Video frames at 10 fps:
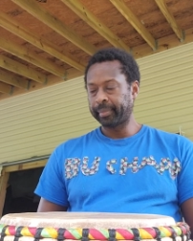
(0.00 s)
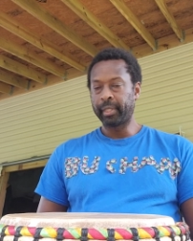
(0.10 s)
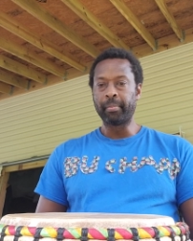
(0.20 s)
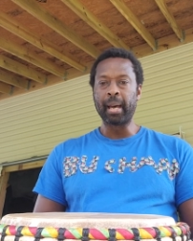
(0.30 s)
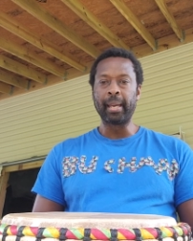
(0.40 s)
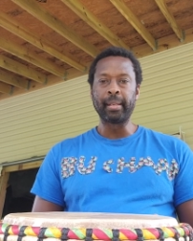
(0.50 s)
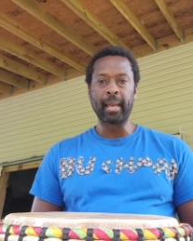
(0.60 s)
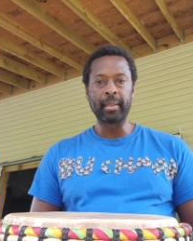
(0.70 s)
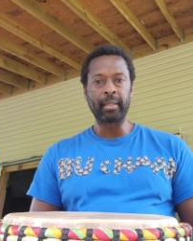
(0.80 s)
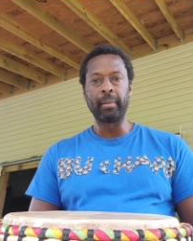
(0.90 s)
the mind
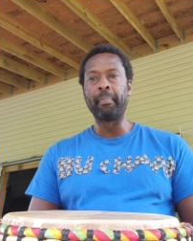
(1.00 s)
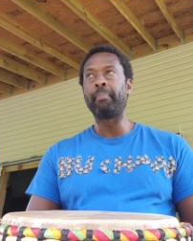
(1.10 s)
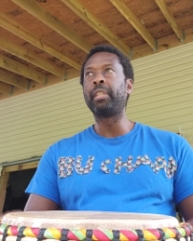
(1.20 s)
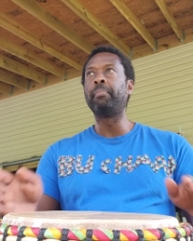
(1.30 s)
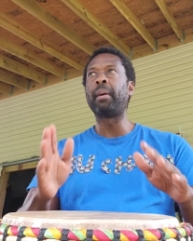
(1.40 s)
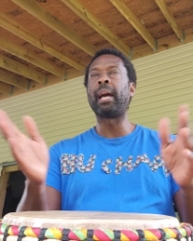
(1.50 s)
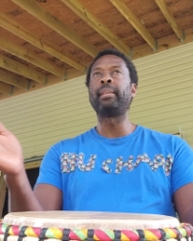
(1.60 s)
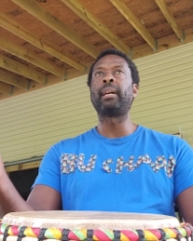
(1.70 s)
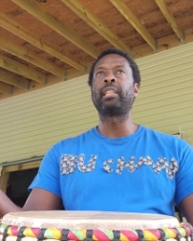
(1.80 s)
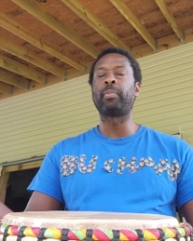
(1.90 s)

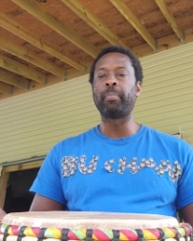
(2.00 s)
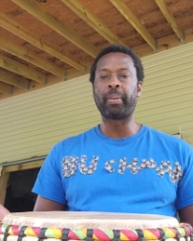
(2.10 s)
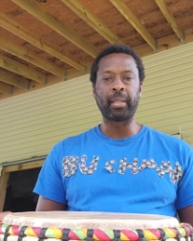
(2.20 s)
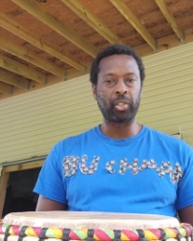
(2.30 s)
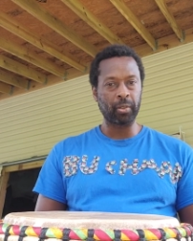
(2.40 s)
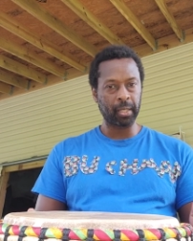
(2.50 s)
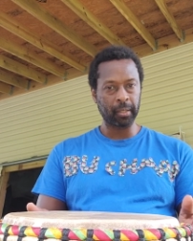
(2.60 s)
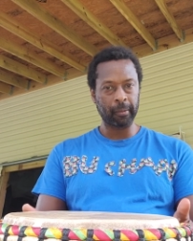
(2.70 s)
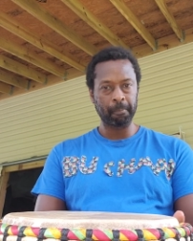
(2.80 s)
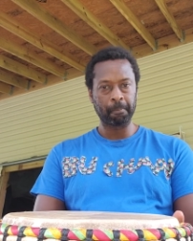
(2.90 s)
has been penetrated.